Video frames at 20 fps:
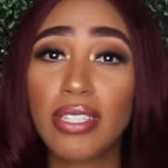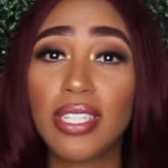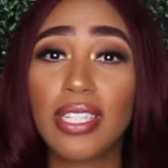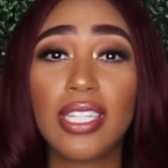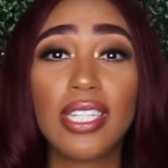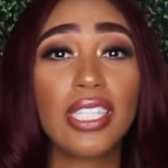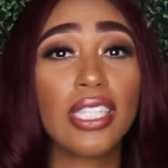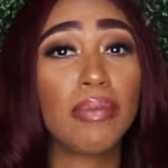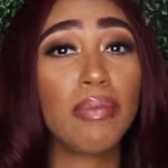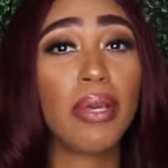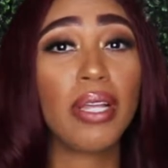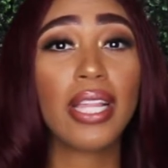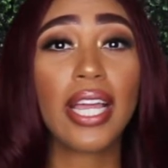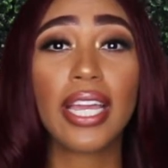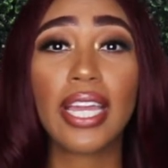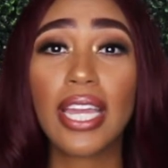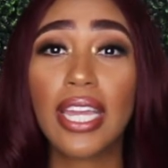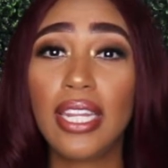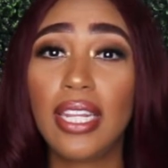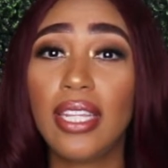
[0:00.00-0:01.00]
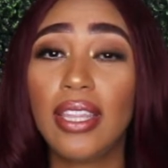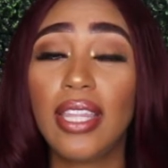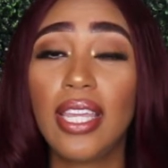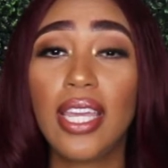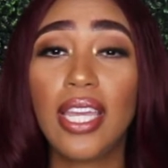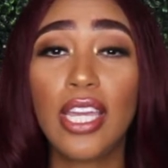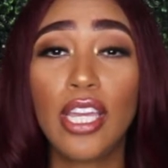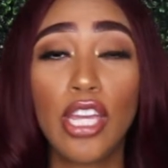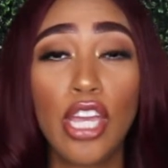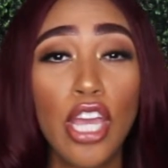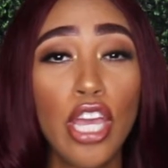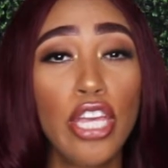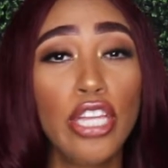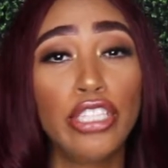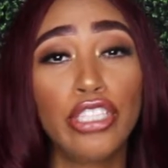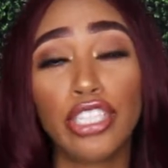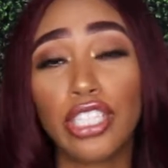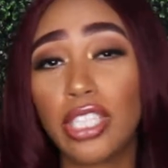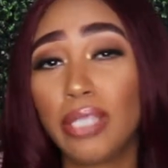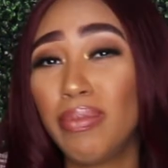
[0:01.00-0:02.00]
It didn't smell like anything,
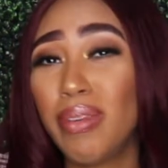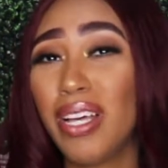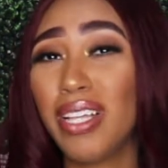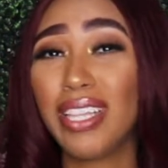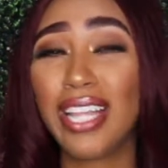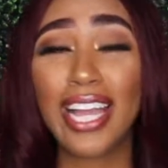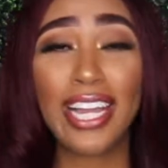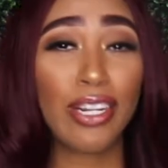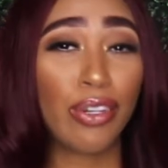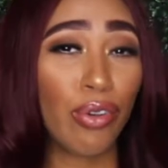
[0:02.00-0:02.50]
just smelled like